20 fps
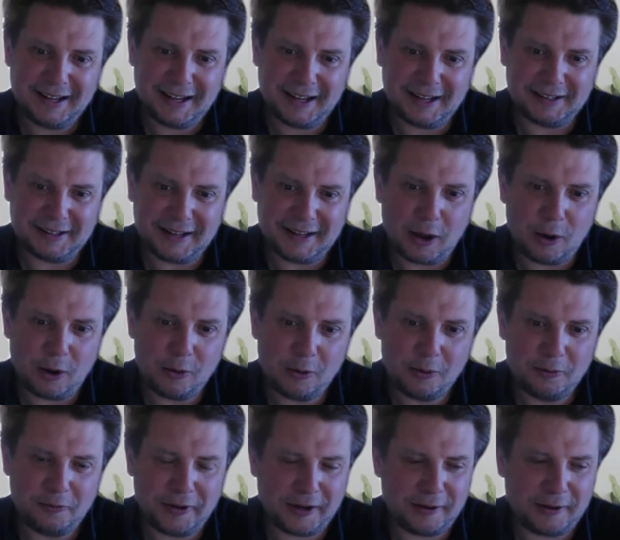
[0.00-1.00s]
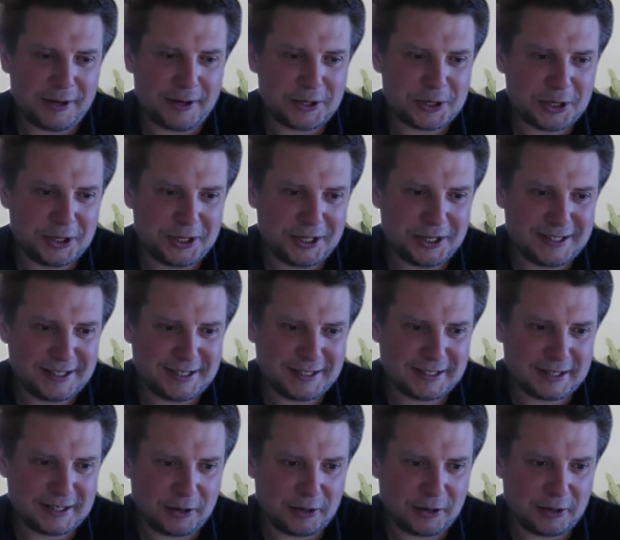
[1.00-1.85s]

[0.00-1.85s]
And now the question is,